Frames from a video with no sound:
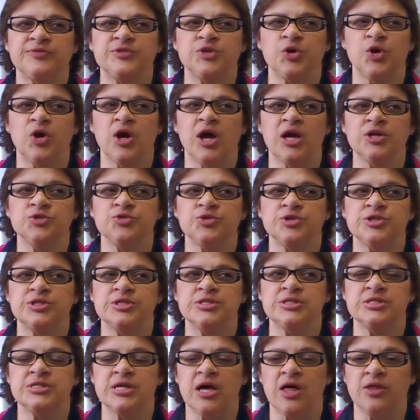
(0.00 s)
or
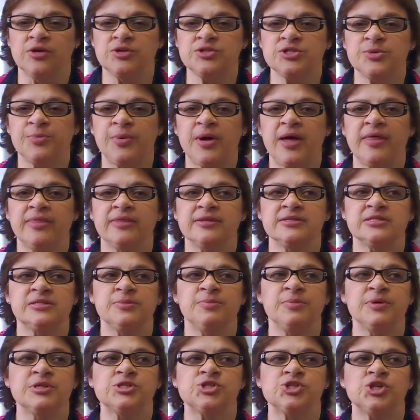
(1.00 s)
$100 upon the
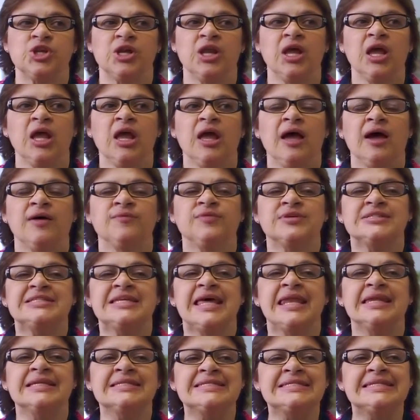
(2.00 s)
submission of a
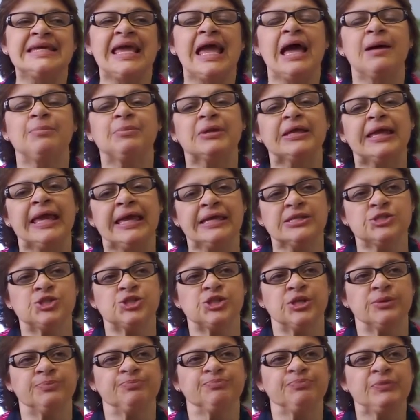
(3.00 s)
tenancy
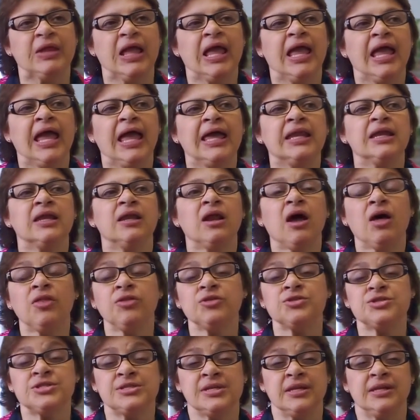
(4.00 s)
application. And in
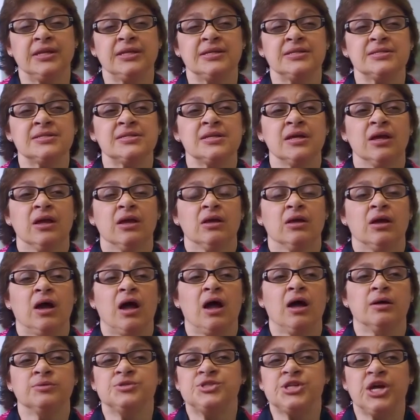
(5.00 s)
other cities,
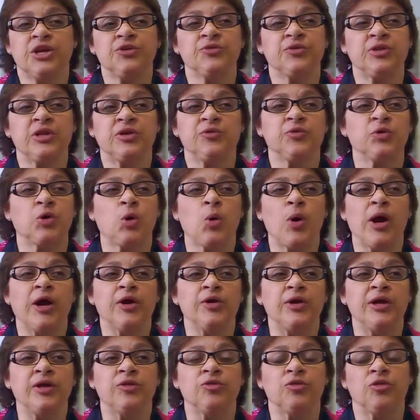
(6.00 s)
generally
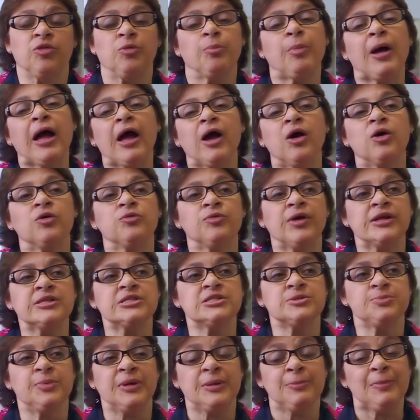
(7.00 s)
require either the bond or rent
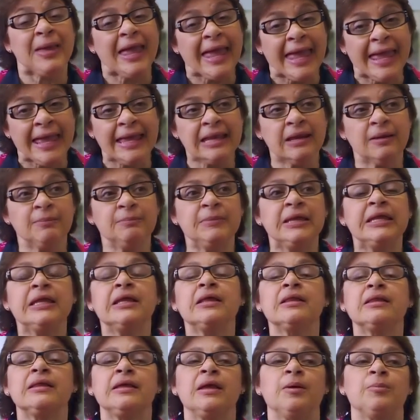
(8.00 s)
to be paid
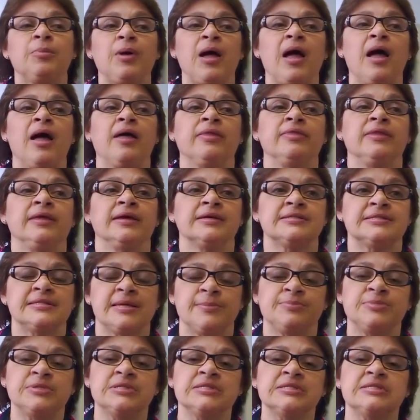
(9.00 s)
immediately upon the
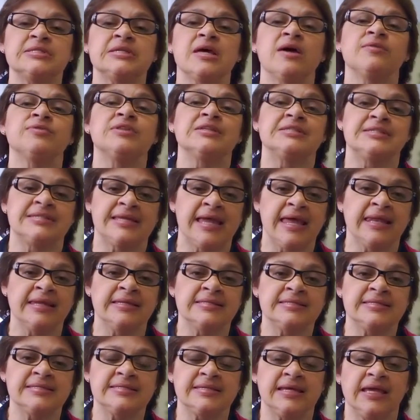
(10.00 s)
acceptance of the
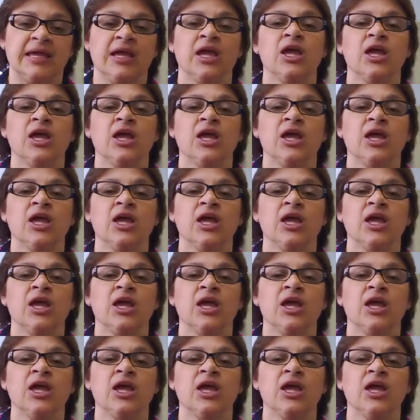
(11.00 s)
tenancy.